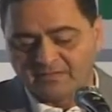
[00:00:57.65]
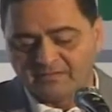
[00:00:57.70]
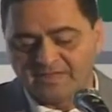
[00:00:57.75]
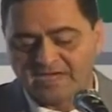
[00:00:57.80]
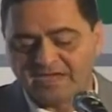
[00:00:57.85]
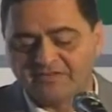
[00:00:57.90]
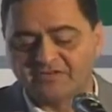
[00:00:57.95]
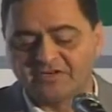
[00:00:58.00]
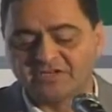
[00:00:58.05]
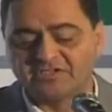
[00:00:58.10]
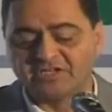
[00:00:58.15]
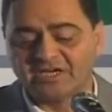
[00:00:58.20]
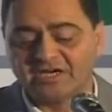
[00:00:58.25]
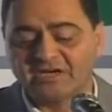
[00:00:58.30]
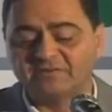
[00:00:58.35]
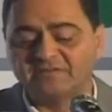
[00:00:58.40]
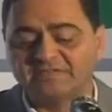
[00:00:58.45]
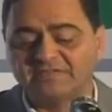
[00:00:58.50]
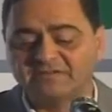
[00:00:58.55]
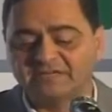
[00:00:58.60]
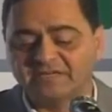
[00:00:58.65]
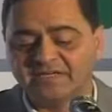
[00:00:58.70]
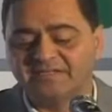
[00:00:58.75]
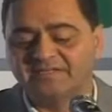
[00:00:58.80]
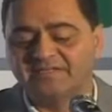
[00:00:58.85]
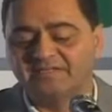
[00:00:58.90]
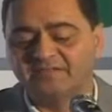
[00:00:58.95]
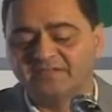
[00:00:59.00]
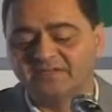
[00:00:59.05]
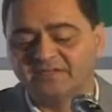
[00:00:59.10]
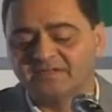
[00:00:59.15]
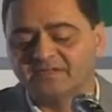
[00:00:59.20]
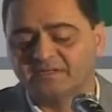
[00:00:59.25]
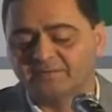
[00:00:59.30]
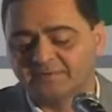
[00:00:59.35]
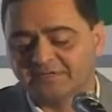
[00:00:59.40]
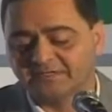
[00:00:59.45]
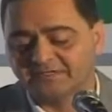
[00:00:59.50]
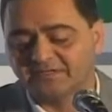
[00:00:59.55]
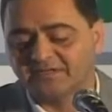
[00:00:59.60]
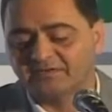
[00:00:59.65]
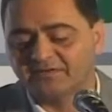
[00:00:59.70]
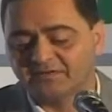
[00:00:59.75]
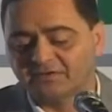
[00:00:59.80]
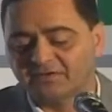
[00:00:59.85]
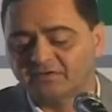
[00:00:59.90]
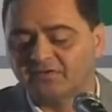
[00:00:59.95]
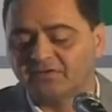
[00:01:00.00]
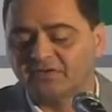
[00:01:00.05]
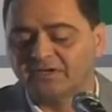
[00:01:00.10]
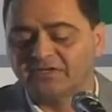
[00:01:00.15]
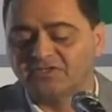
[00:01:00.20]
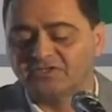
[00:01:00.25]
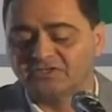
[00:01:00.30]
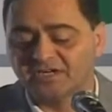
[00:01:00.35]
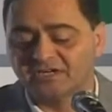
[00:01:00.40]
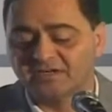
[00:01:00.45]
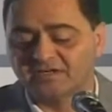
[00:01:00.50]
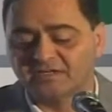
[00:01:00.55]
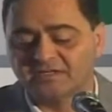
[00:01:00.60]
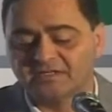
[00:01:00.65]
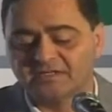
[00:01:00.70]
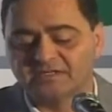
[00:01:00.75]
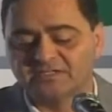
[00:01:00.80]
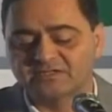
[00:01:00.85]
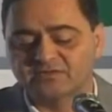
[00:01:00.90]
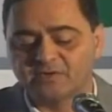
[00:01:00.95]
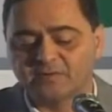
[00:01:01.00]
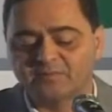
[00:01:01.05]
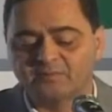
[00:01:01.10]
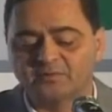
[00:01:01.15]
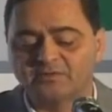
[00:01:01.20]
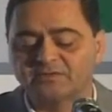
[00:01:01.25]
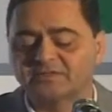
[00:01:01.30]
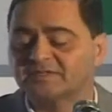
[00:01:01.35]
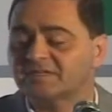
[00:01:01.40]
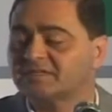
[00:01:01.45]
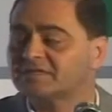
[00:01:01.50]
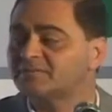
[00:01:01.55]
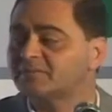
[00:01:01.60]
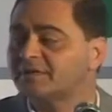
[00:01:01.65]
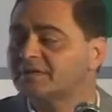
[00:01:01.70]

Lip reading: The average housing density in the Palestinian territory in general is 1.6